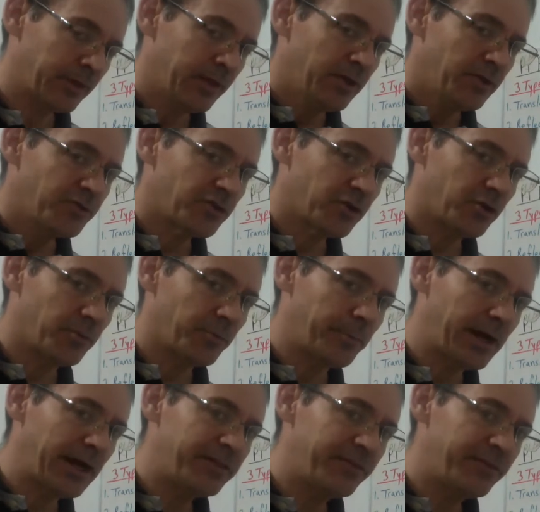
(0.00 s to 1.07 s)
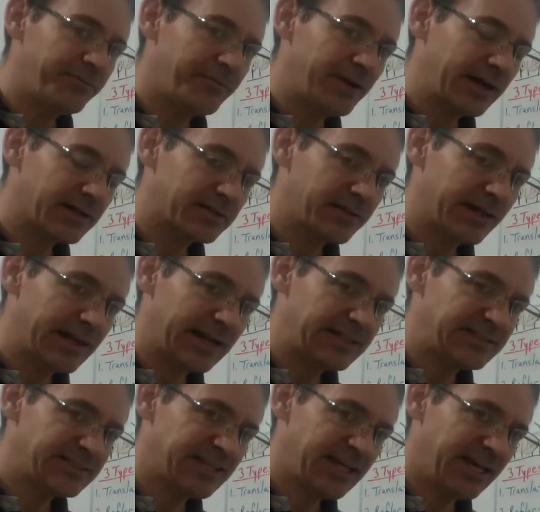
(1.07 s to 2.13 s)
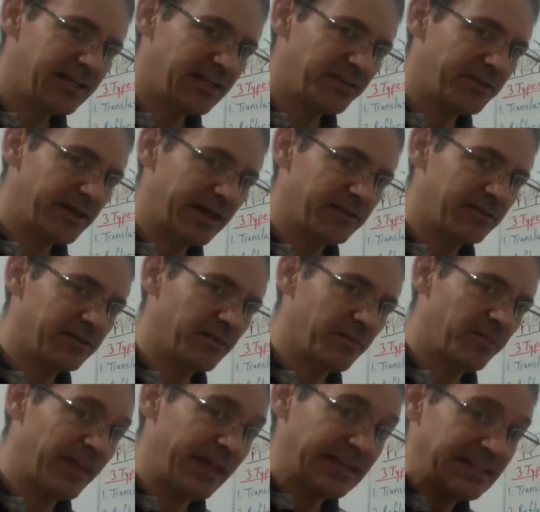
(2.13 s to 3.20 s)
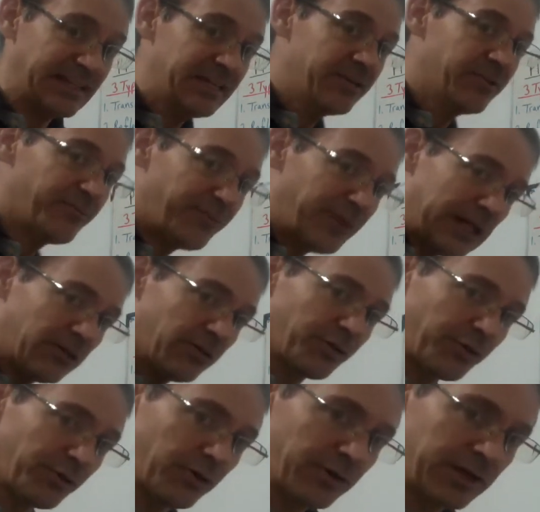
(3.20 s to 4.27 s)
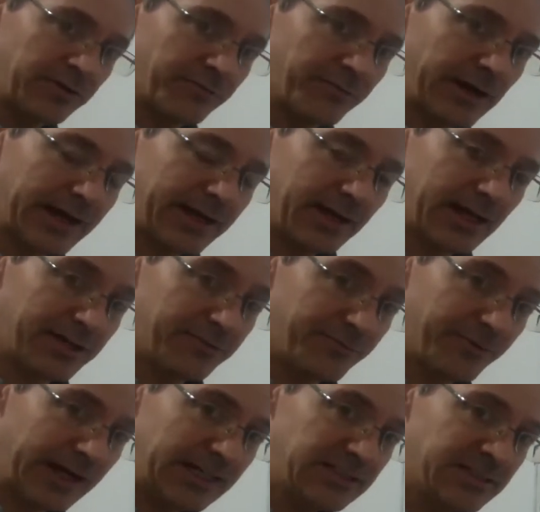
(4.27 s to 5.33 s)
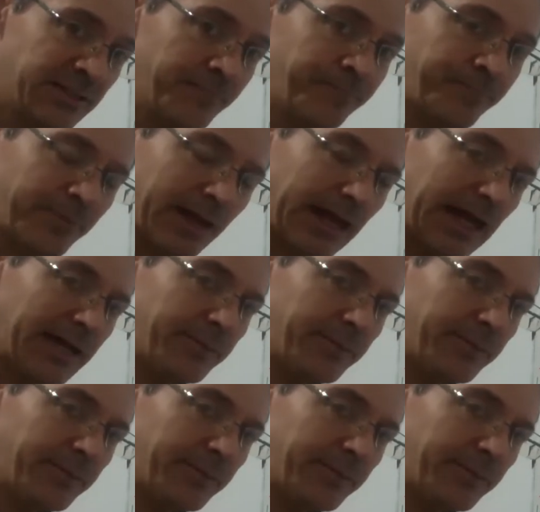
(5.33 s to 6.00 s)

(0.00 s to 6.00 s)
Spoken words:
So by the fact that I said that they didn't follow their own advice, I'm